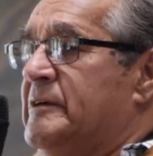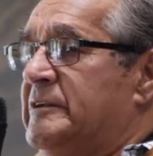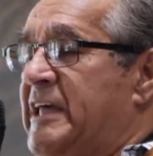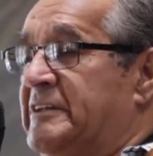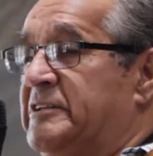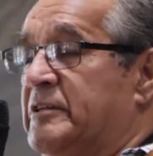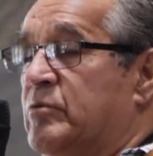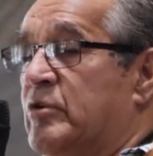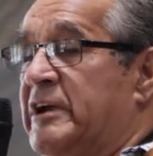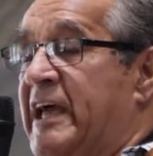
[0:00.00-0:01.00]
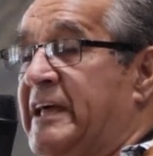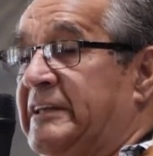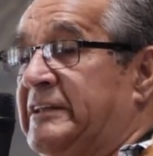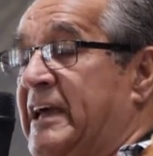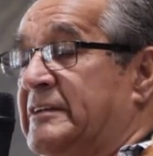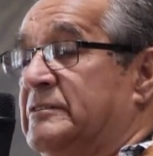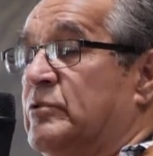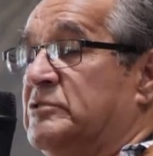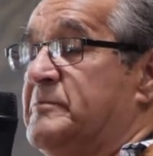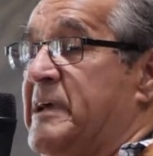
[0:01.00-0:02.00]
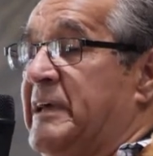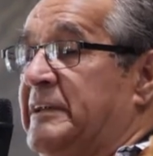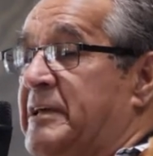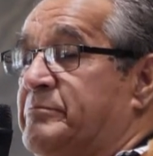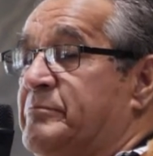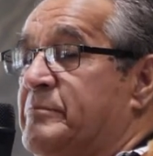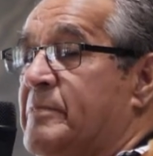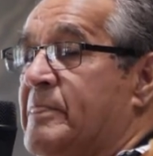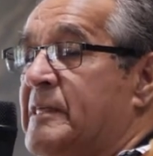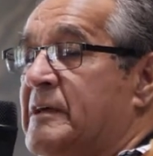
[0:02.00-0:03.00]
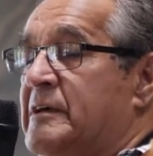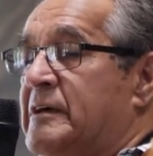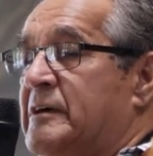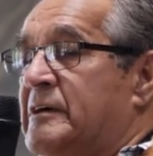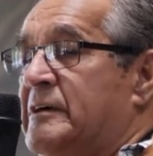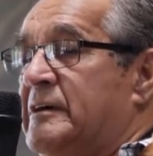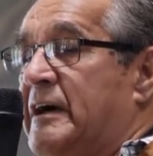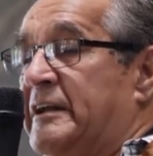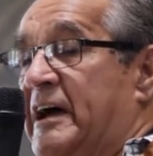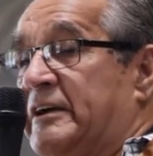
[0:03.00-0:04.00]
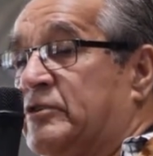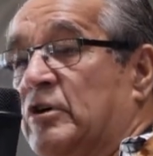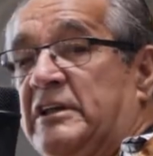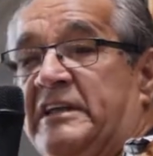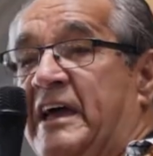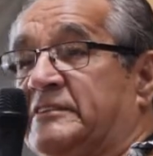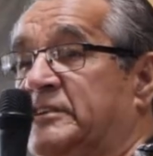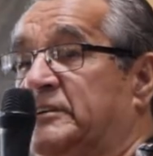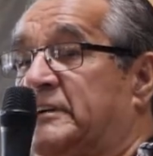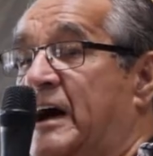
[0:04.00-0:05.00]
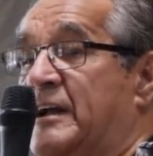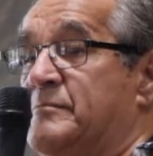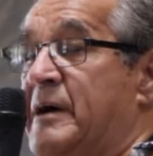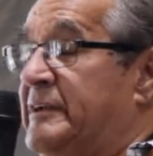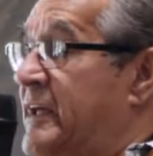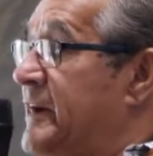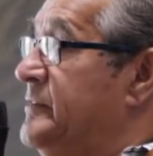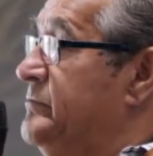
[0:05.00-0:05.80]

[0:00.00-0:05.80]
down to the Wardandy, down towards Meandip. And they calling out to Kalamanda